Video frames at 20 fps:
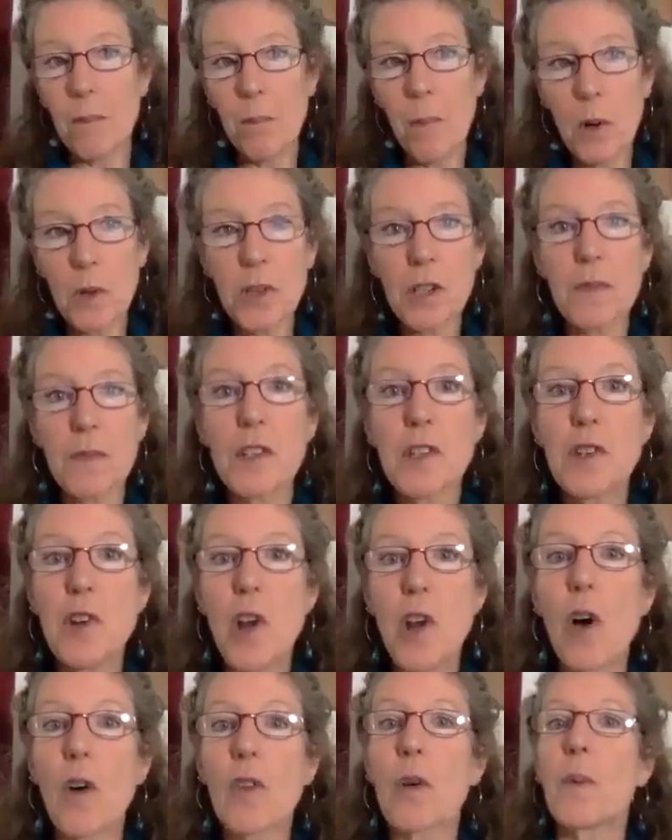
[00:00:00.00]
most of
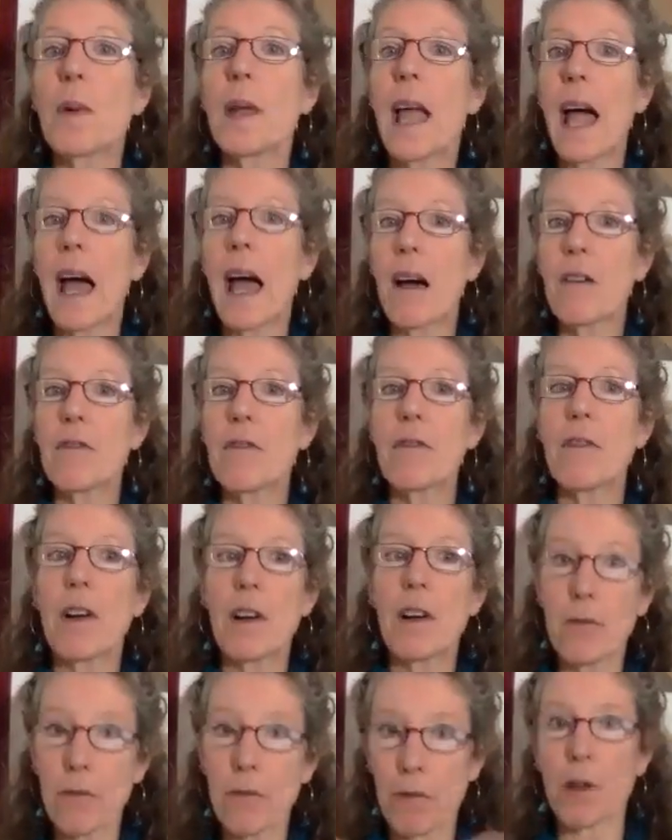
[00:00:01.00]
us know that we have
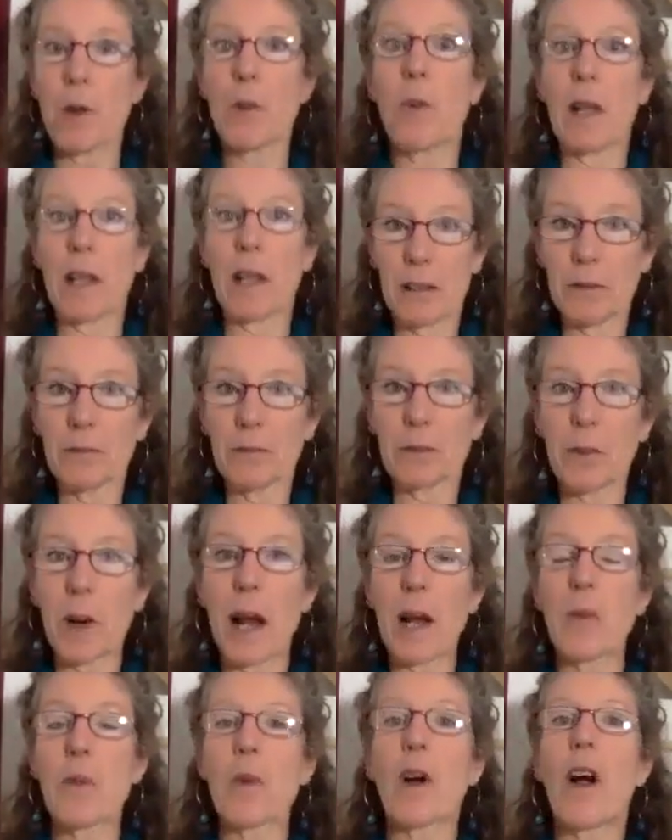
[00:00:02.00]
free will,
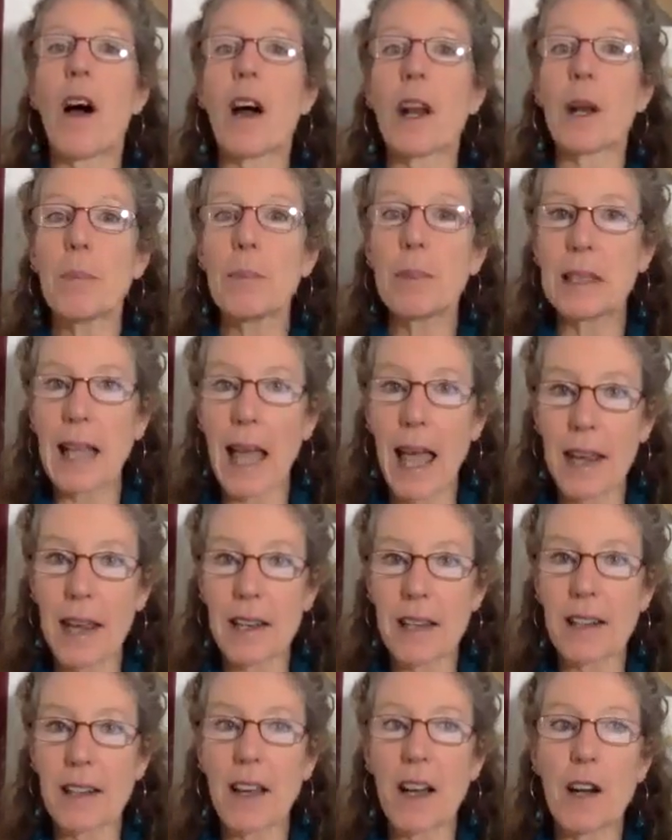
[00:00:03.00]
right? We're on a
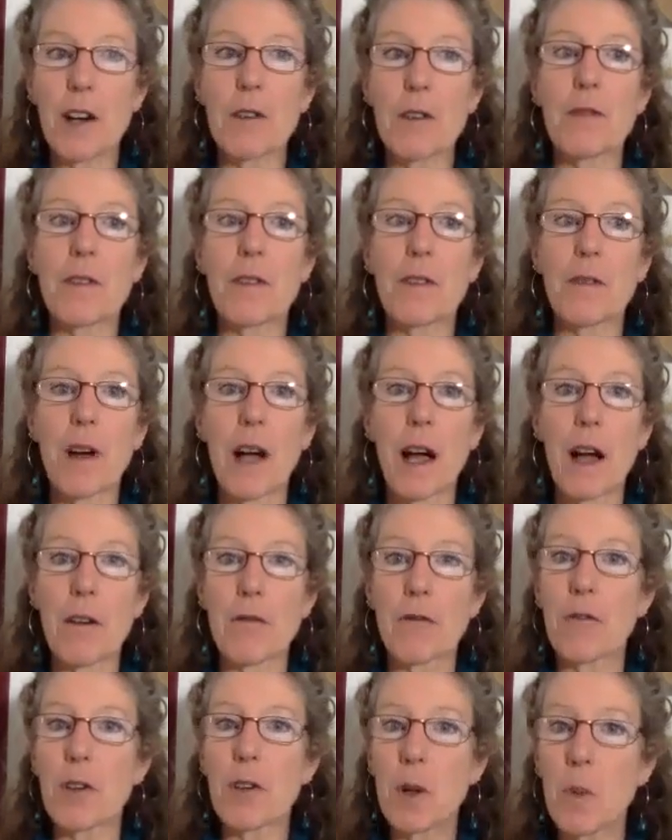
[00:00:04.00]
planet of
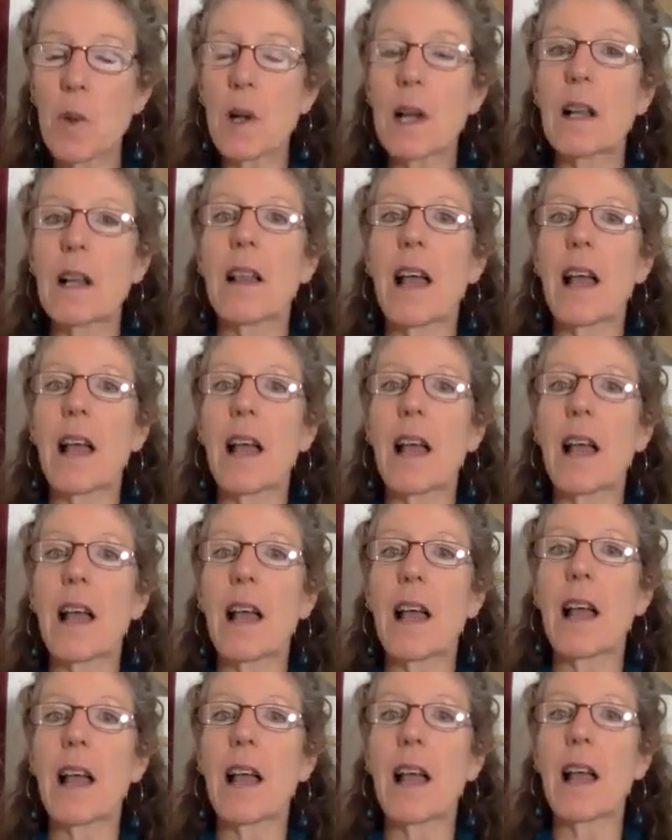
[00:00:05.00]
free will
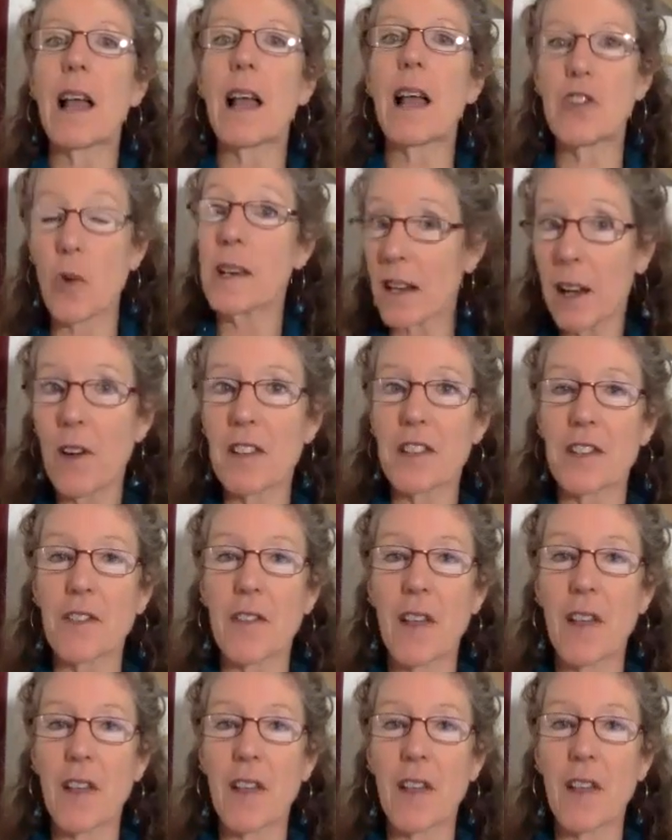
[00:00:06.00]
choice. It
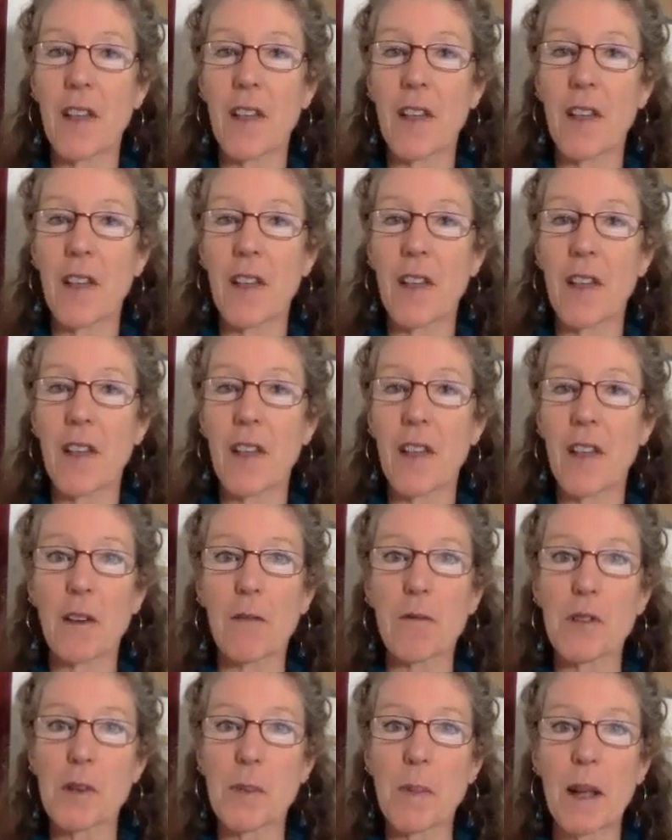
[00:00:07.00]
kind of falls under that idea of
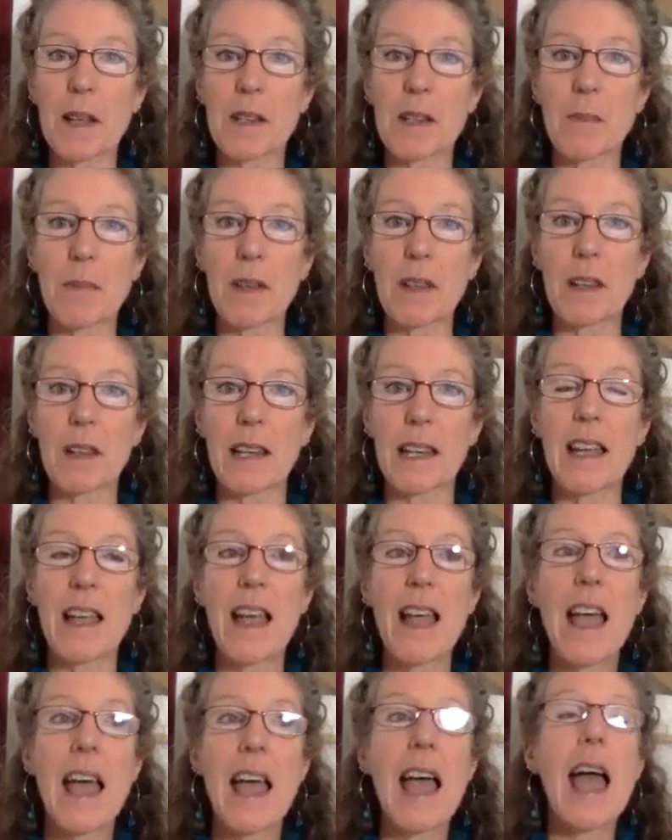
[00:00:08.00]

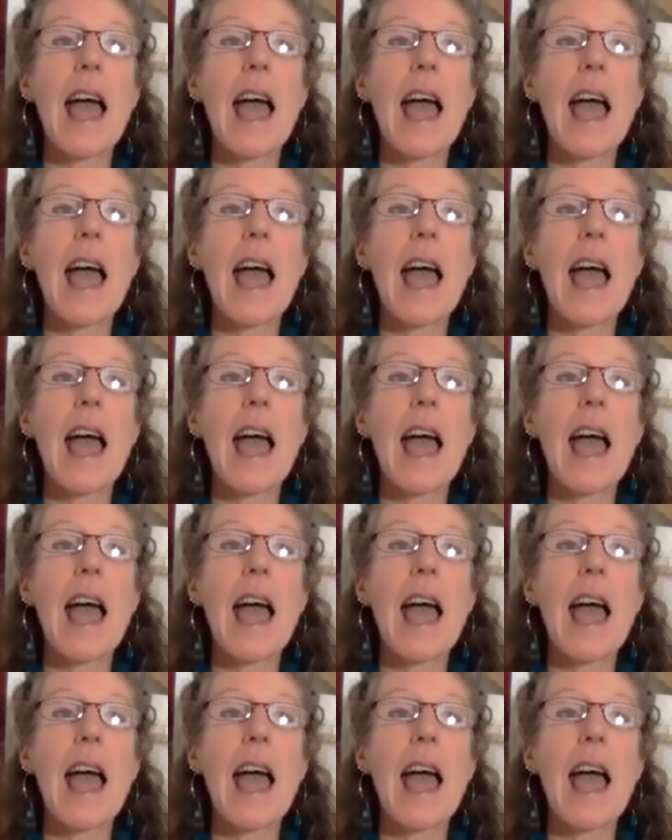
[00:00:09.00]
self-responsibility.